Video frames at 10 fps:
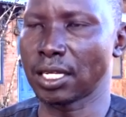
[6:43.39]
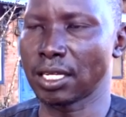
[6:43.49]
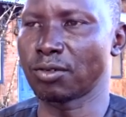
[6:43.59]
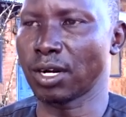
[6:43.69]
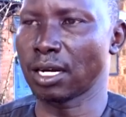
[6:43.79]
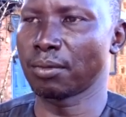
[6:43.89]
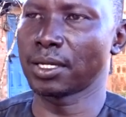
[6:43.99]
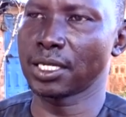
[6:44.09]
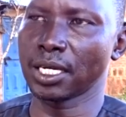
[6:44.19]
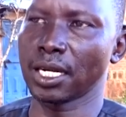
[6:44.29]
the training
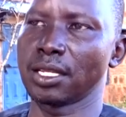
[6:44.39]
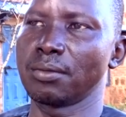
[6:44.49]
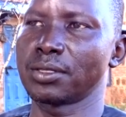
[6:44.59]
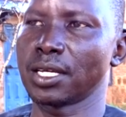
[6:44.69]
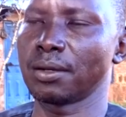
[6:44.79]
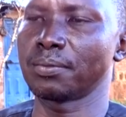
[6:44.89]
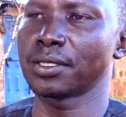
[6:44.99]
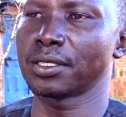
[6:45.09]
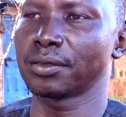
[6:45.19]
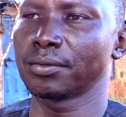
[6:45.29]
material themselves
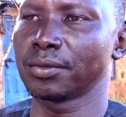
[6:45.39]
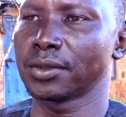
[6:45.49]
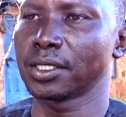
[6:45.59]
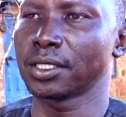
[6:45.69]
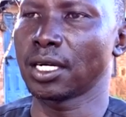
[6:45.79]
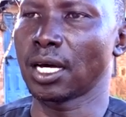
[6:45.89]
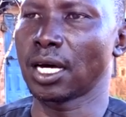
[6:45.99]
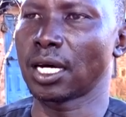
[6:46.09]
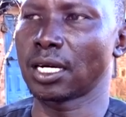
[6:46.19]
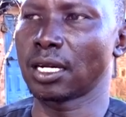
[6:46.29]

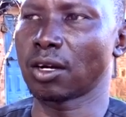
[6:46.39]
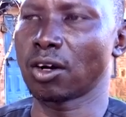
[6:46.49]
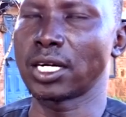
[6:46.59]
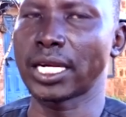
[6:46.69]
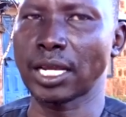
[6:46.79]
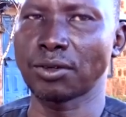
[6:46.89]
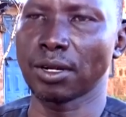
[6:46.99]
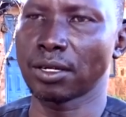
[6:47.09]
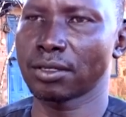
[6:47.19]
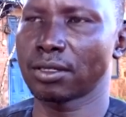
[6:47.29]
are contextual.